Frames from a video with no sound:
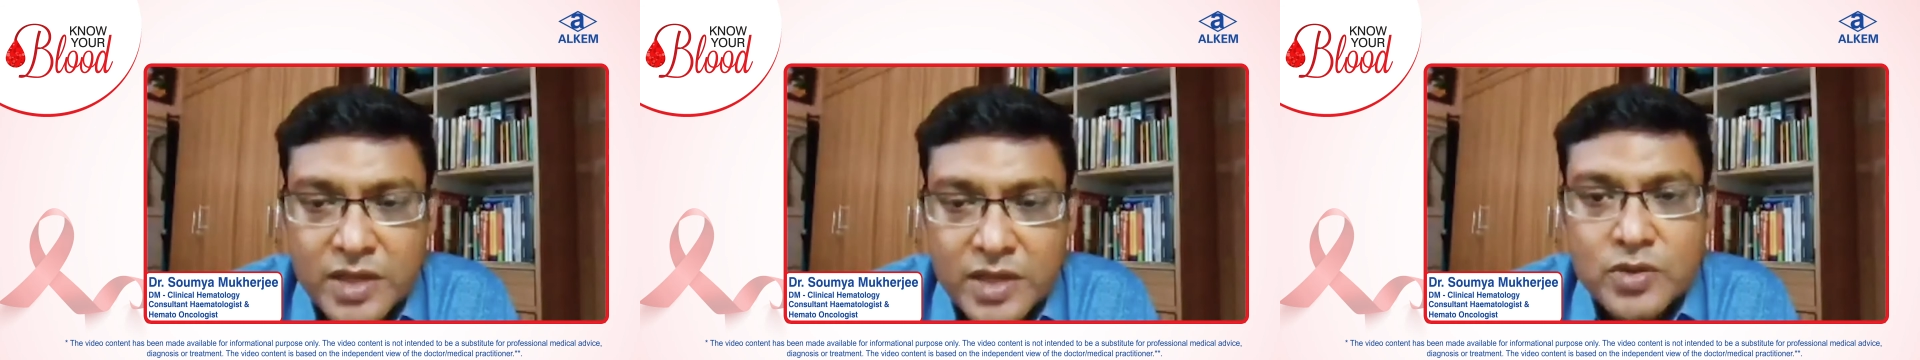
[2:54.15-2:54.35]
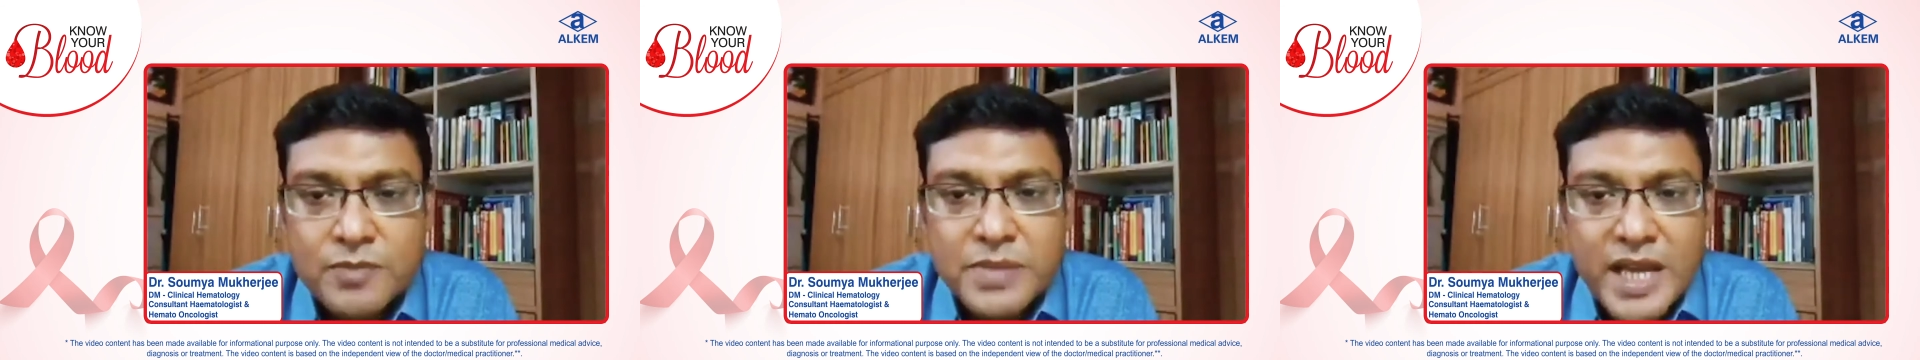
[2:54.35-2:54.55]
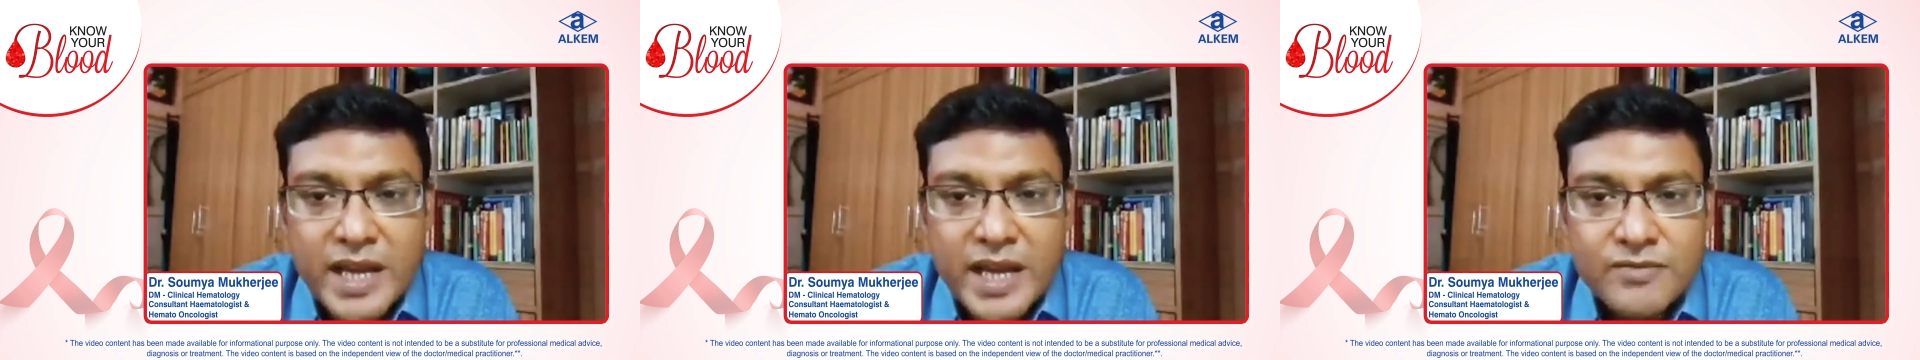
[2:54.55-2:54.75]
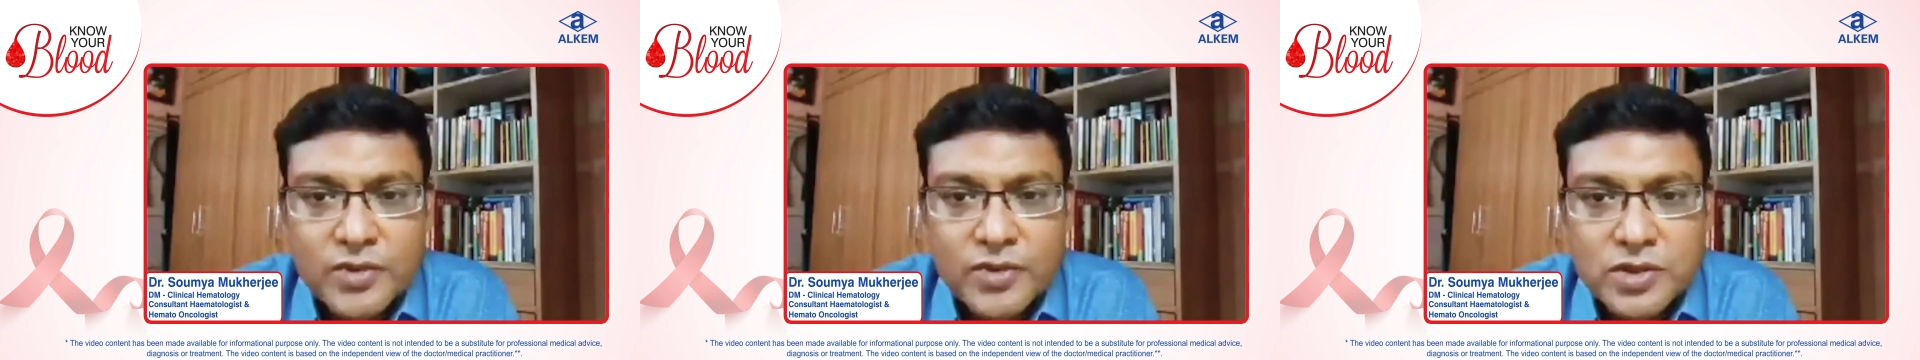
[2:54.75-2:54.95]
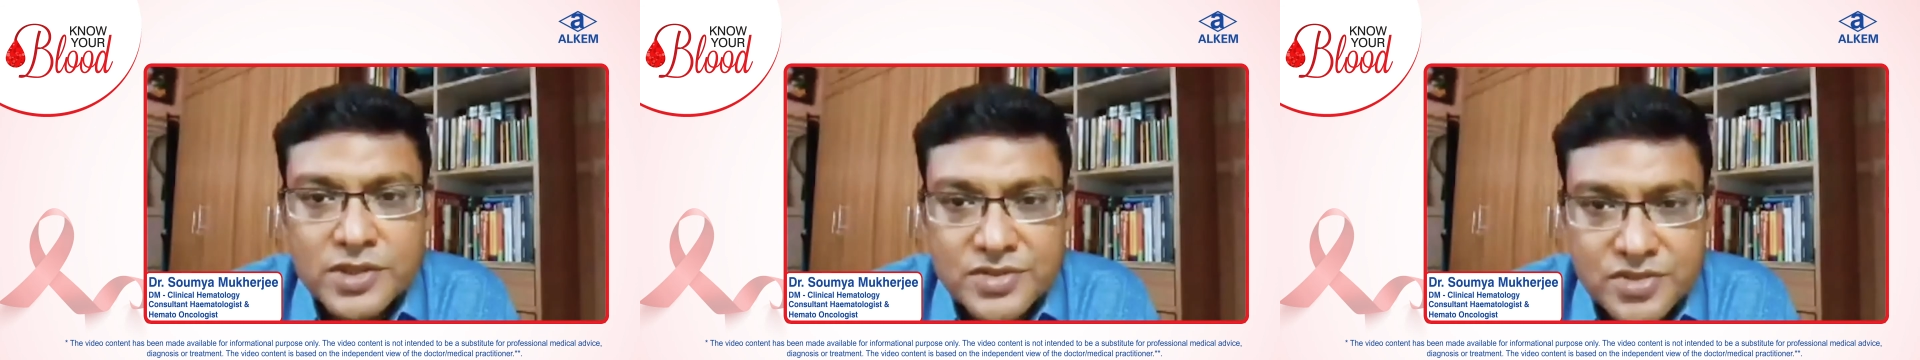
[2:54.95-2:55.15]
then we plan
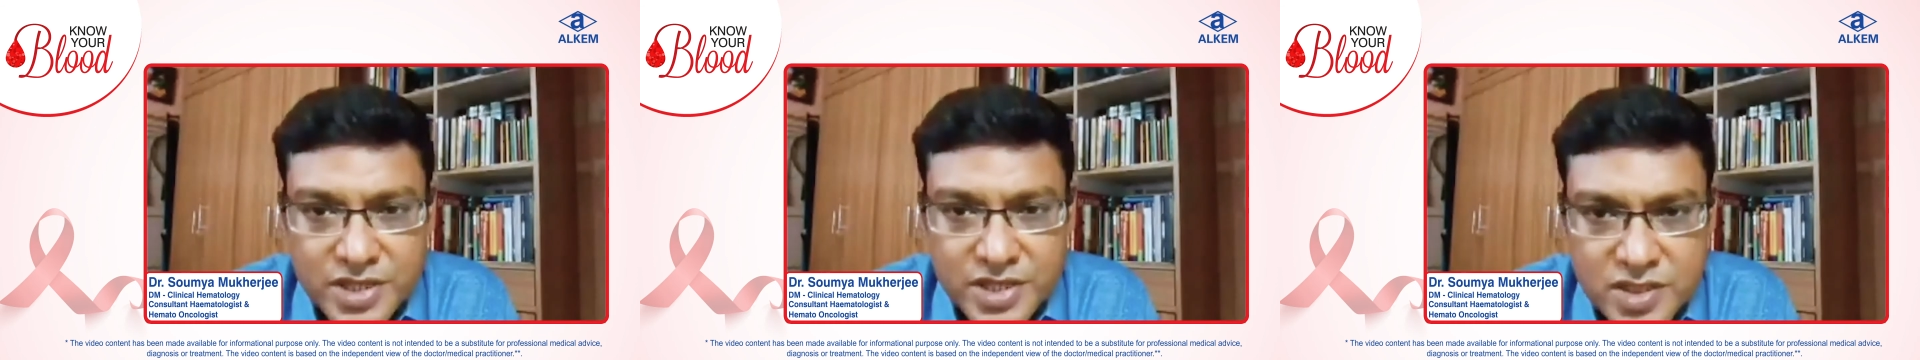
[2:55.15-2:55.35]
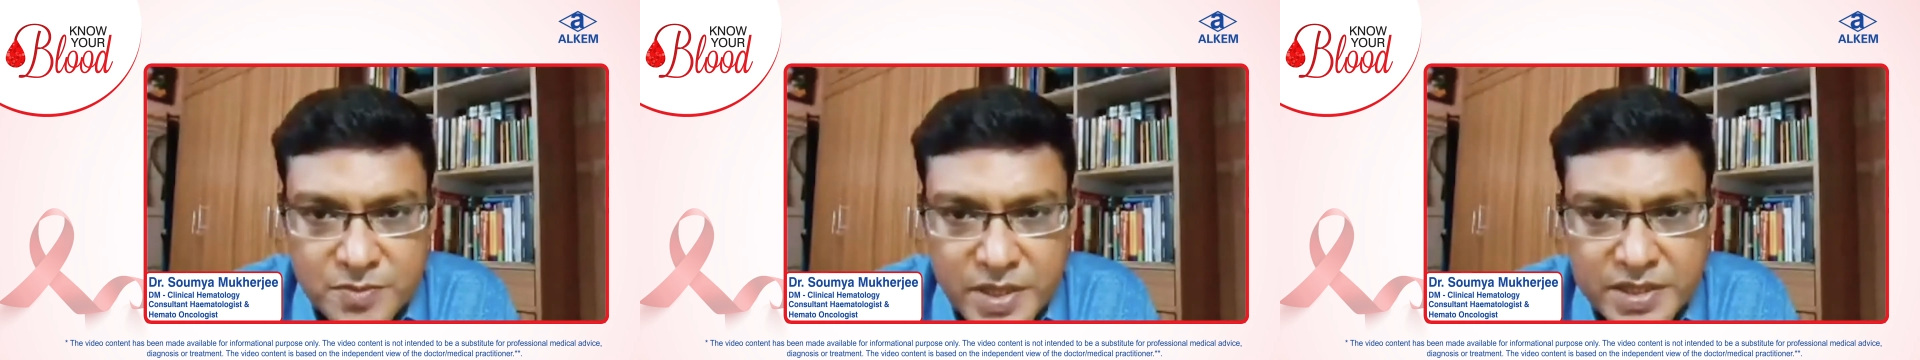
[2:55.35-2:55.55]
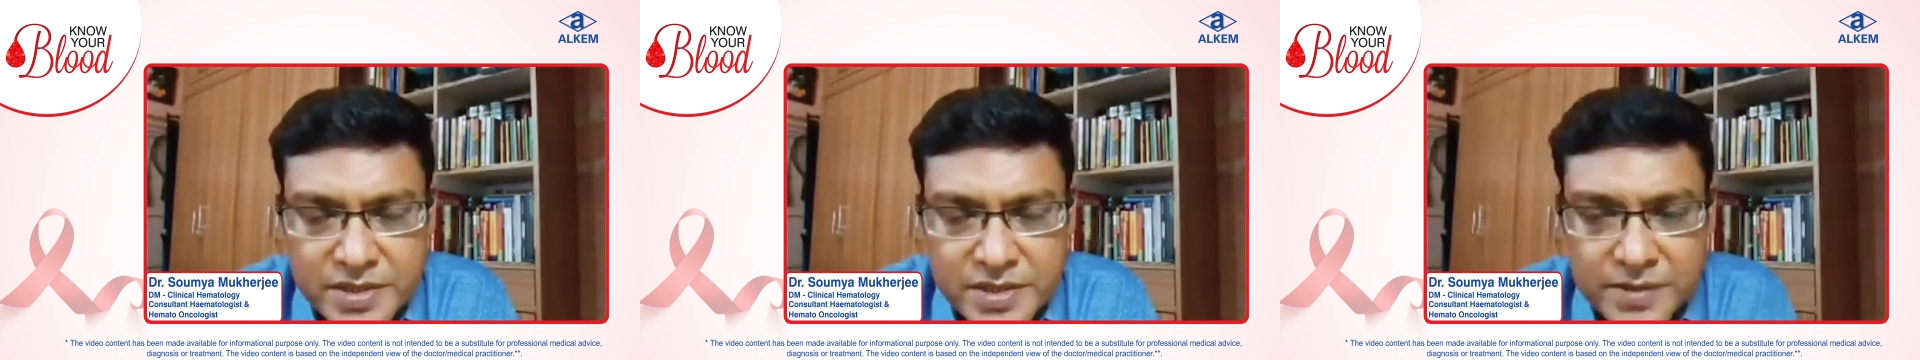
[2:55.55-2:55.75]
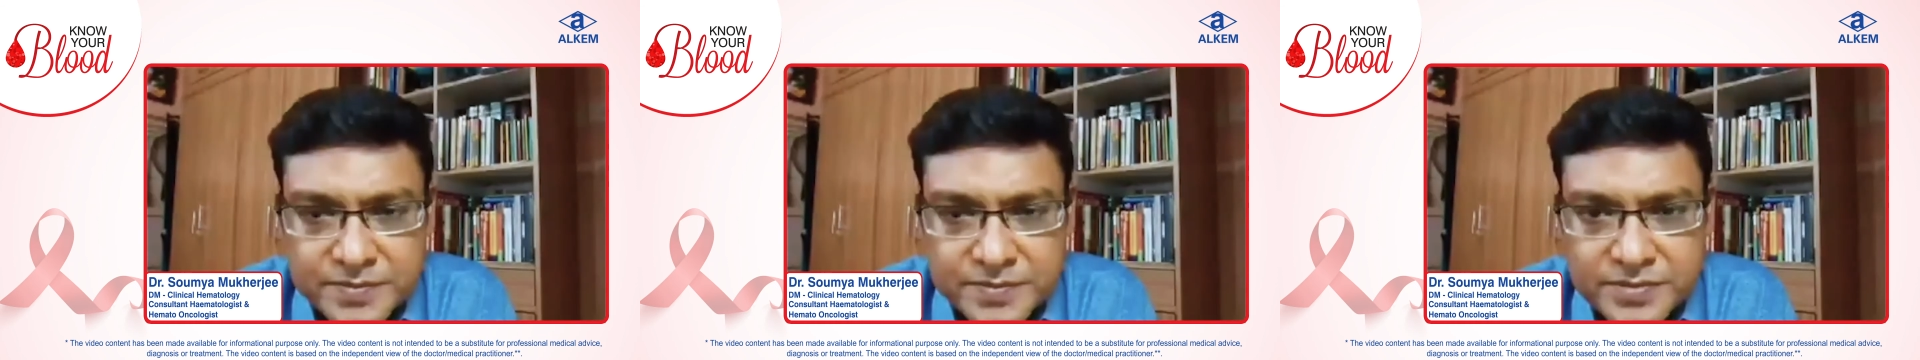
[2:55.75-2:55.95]
for the treatment.